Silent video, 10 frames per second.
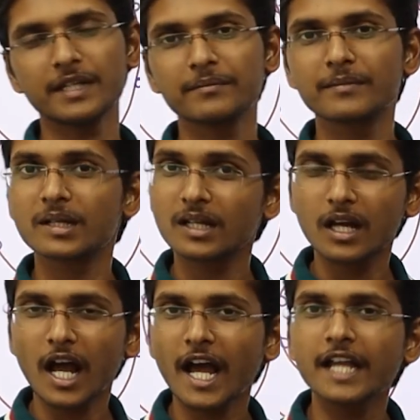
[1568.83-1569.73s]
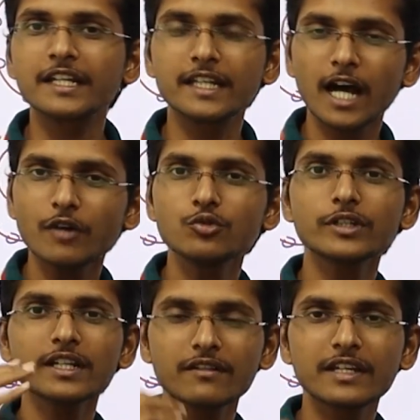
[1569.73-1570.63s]
them. And now you
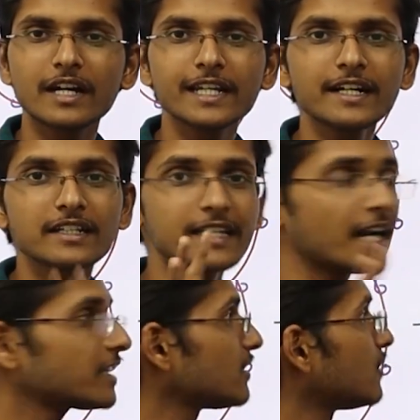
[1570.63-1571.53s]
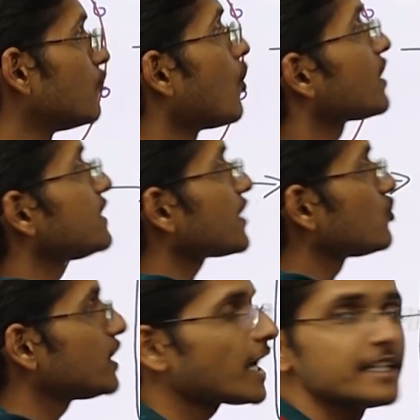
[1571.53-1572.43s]
can recollect that what is
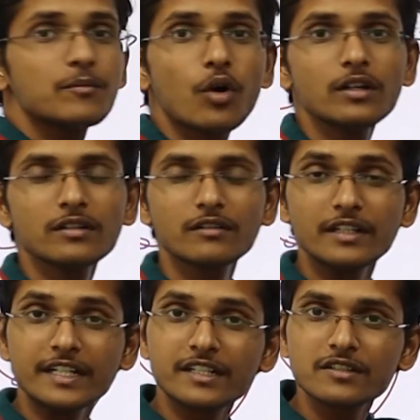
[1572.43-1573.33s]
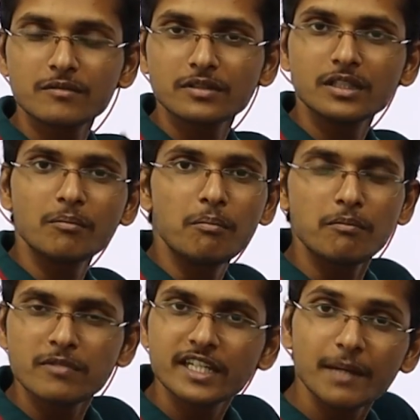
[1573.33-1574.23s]
actually an ionic bond? It is the
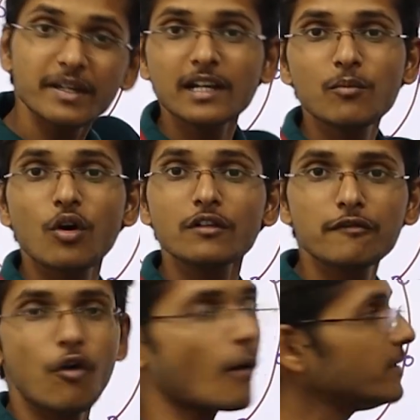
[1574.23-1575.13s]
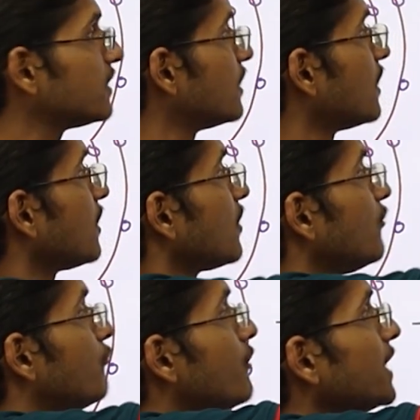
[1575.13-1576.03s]
chemical bond formed
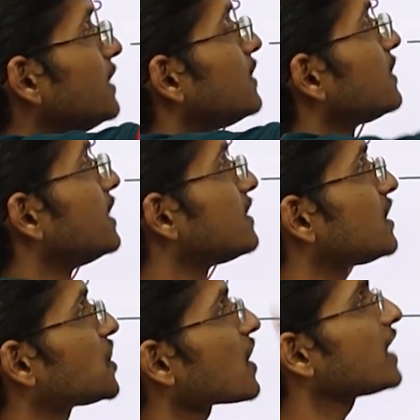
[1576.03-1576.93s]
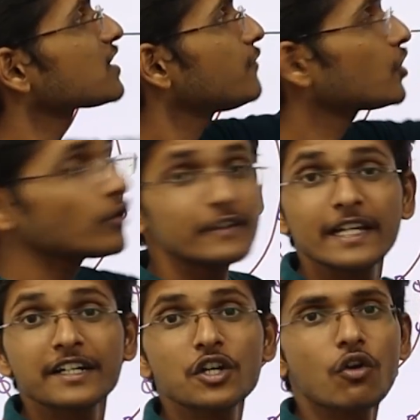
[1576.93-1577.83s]
when there is a transfer of
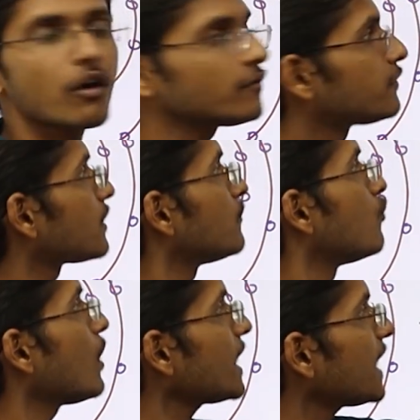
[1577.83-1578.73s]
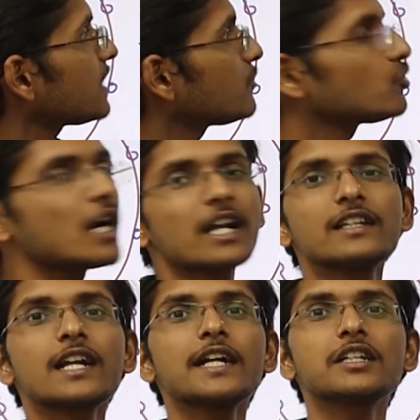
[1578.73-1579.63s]
electron from one atom to the
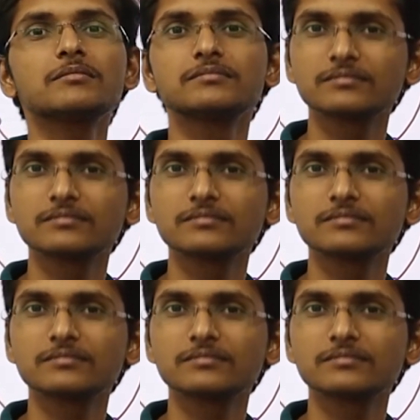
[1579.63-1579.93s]
another atom.